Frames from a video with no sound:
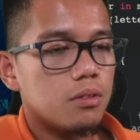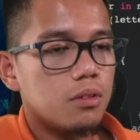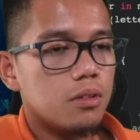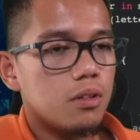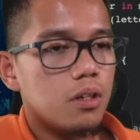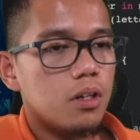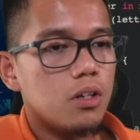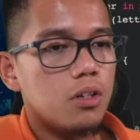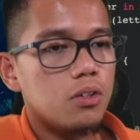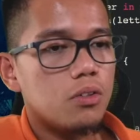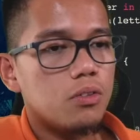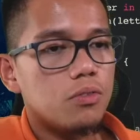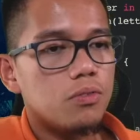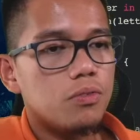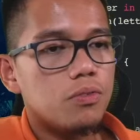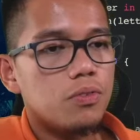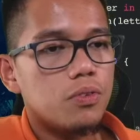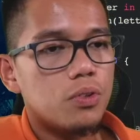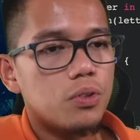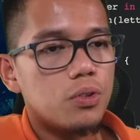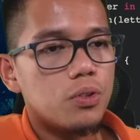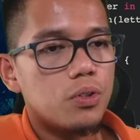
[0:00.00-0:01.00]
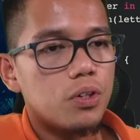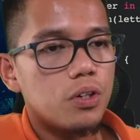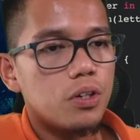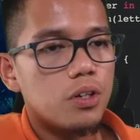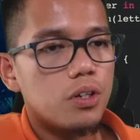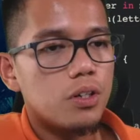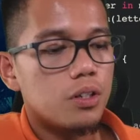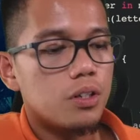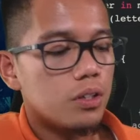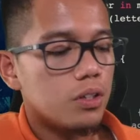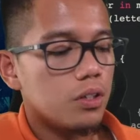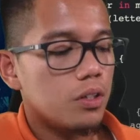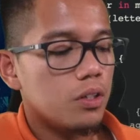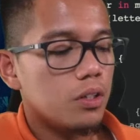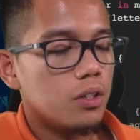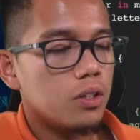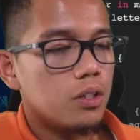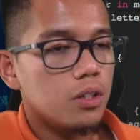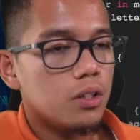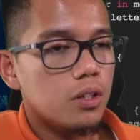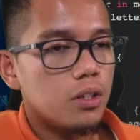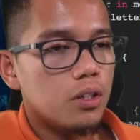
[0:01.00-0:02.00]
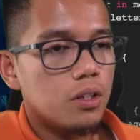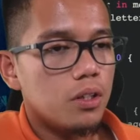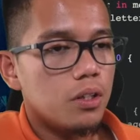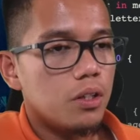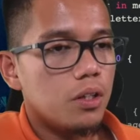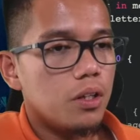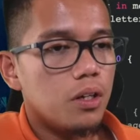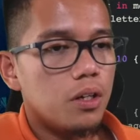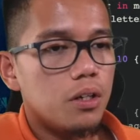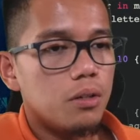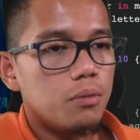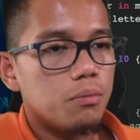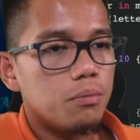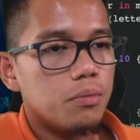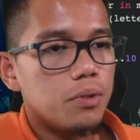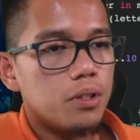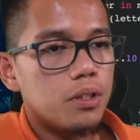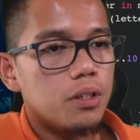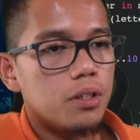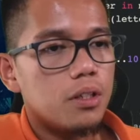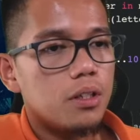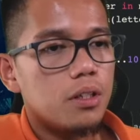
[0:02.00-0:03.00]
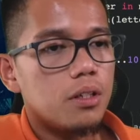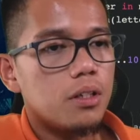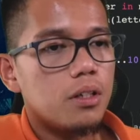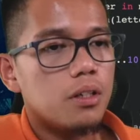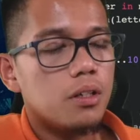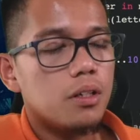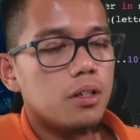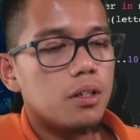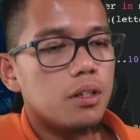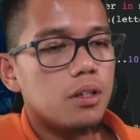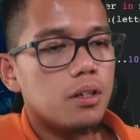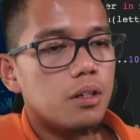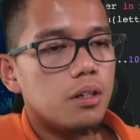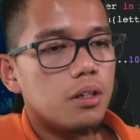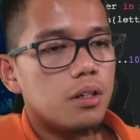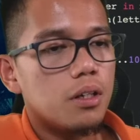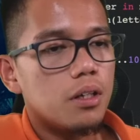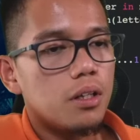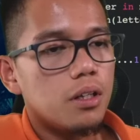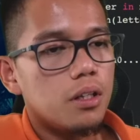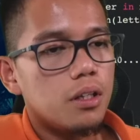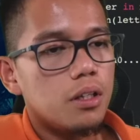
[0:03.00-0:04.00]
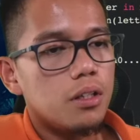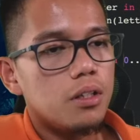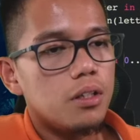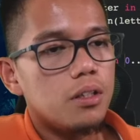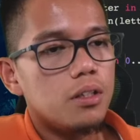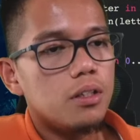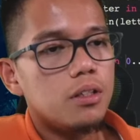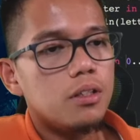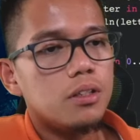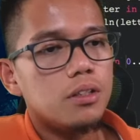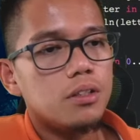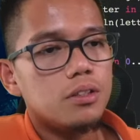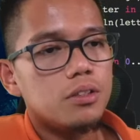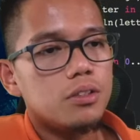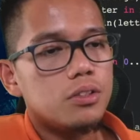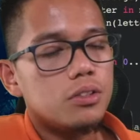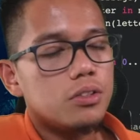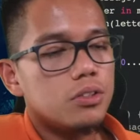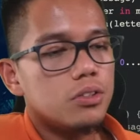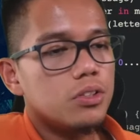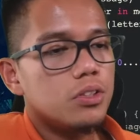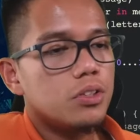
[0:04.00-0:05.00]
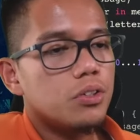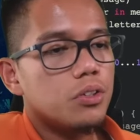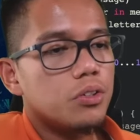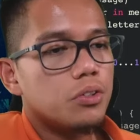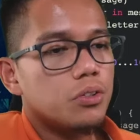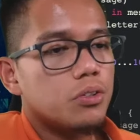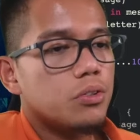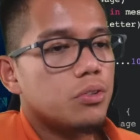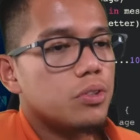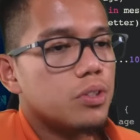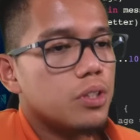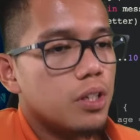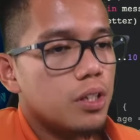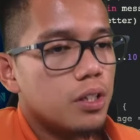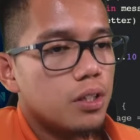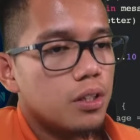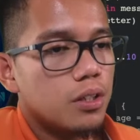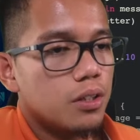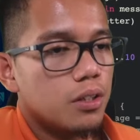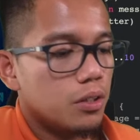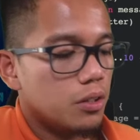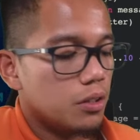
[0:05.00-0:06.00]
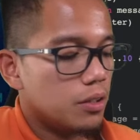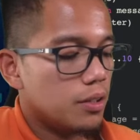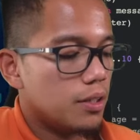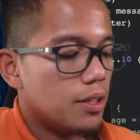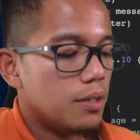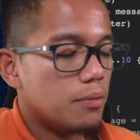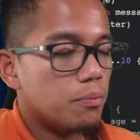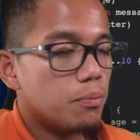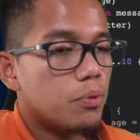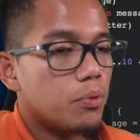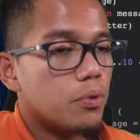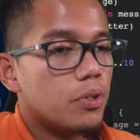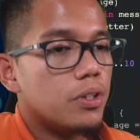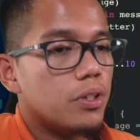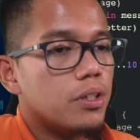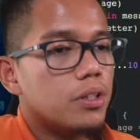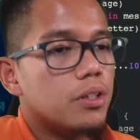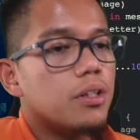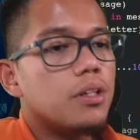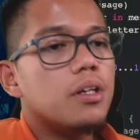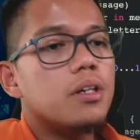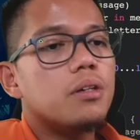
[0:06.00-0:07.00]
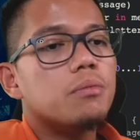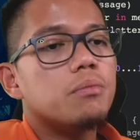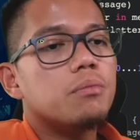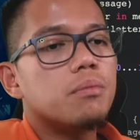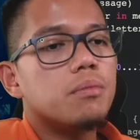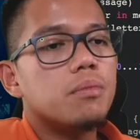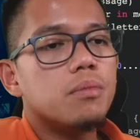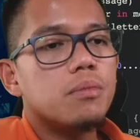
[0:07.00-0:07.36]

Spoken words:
for num in 0 through 10, then print num.